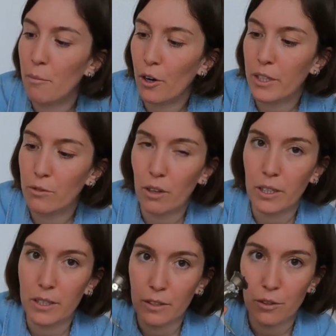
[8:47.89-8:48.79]
Pocket
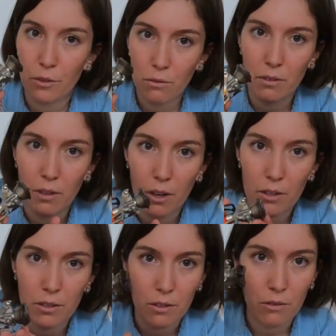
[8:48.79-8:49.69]
Rocket 2,
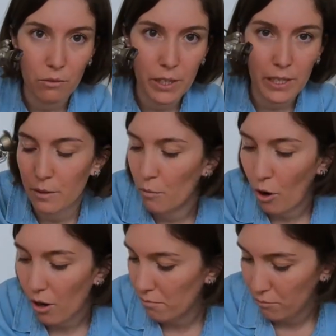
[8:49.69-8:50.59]
also really
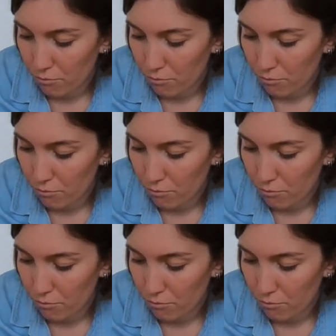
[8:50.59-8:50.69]
small,